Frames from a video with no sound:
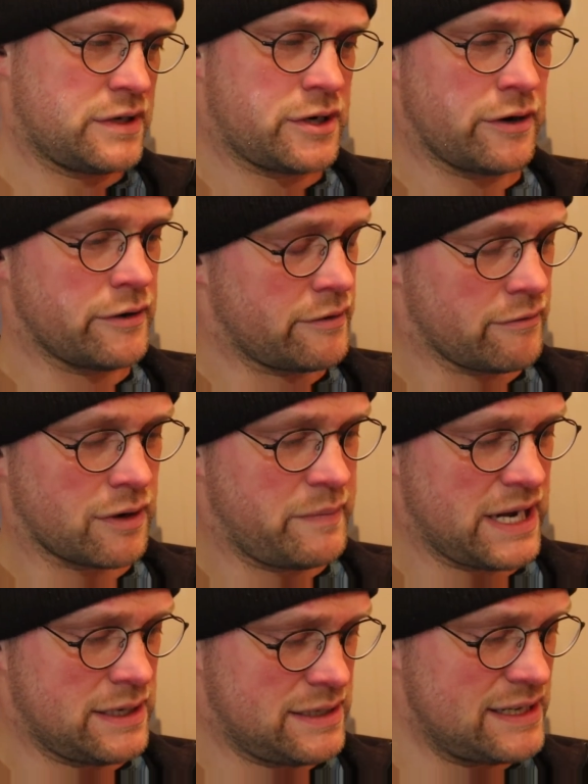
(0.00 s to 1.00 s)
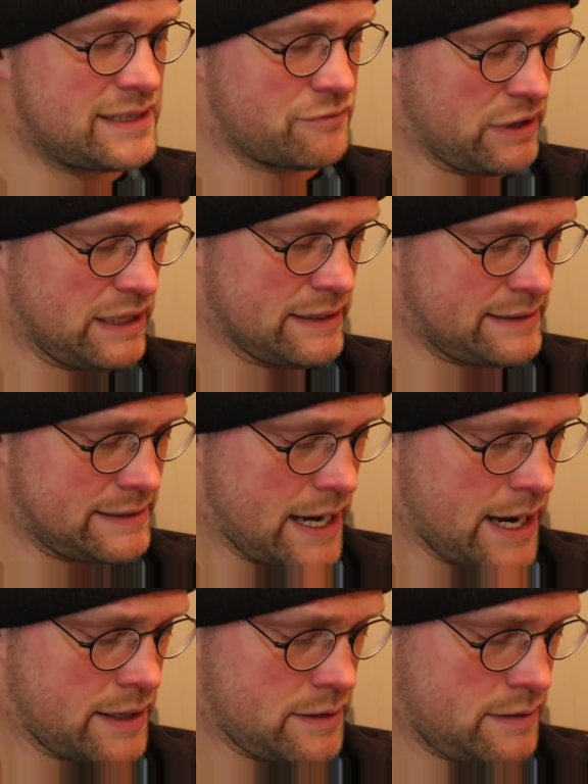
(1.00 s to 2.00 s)
Turn the wrong page. It's really
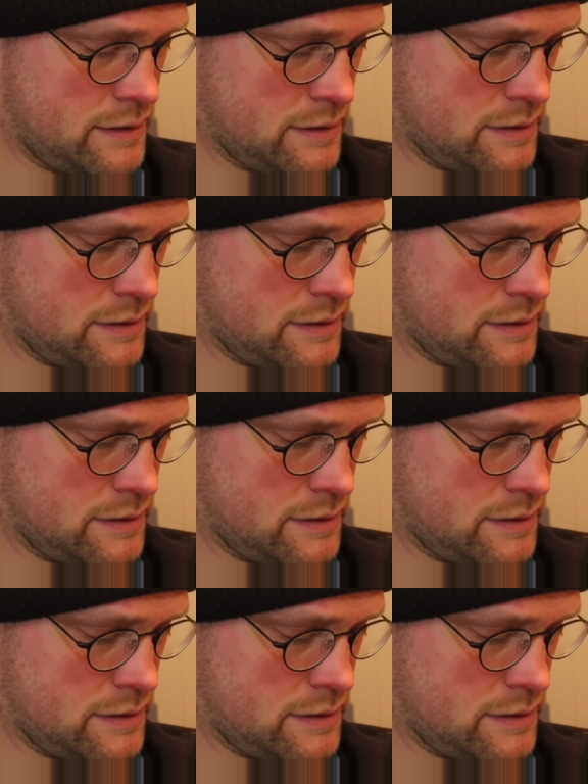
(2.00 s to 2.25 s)
sad.